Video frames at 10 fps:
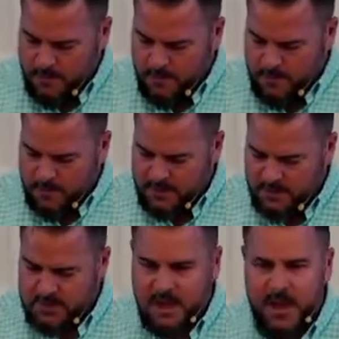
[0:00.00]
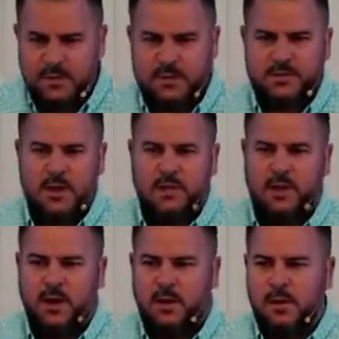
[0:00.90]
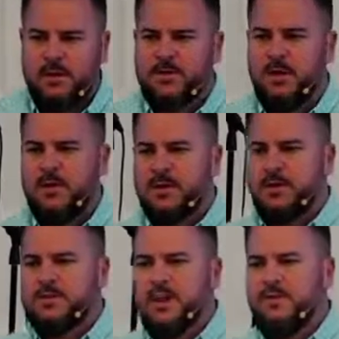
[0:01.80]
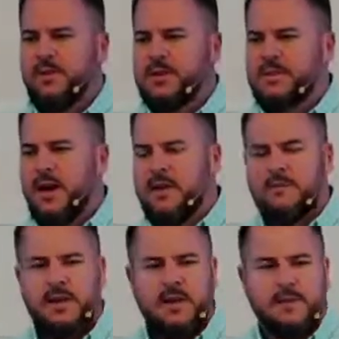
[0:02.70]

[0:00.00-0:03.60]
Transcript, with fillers: And so today, if you're suffering, I want to let you know that your suffering is not in vain.